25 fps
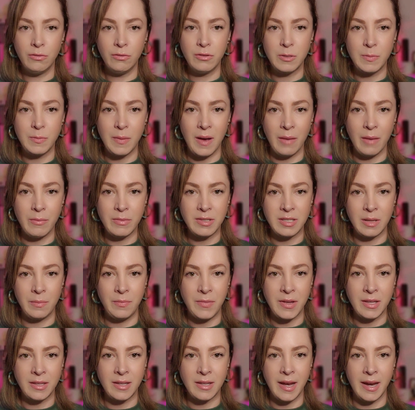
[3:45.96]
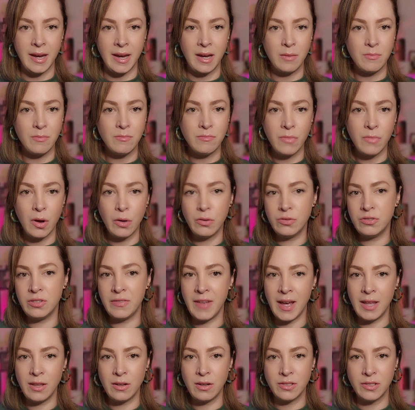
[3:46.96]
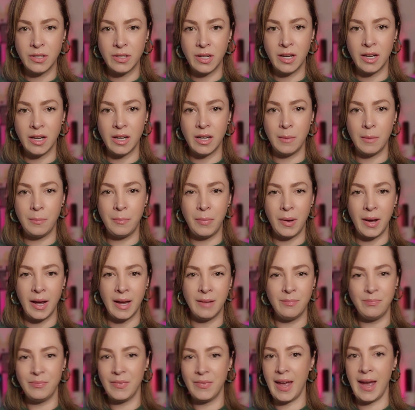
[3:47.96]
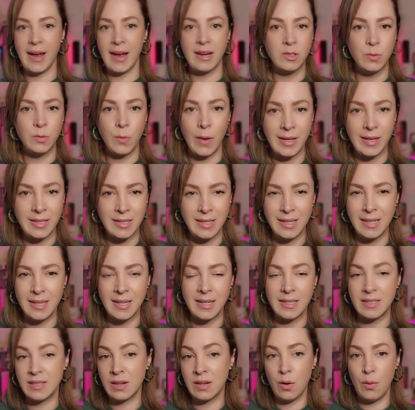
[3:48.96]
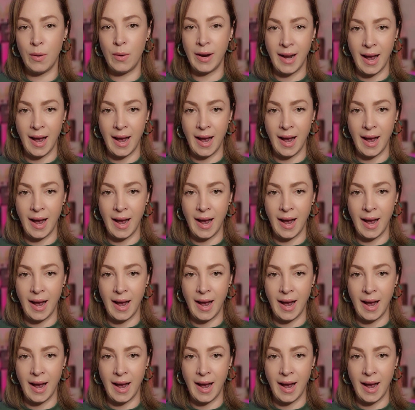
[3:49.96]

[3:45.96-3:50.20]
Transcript: respond with something like, most of that looked good, but XYZ isn't quite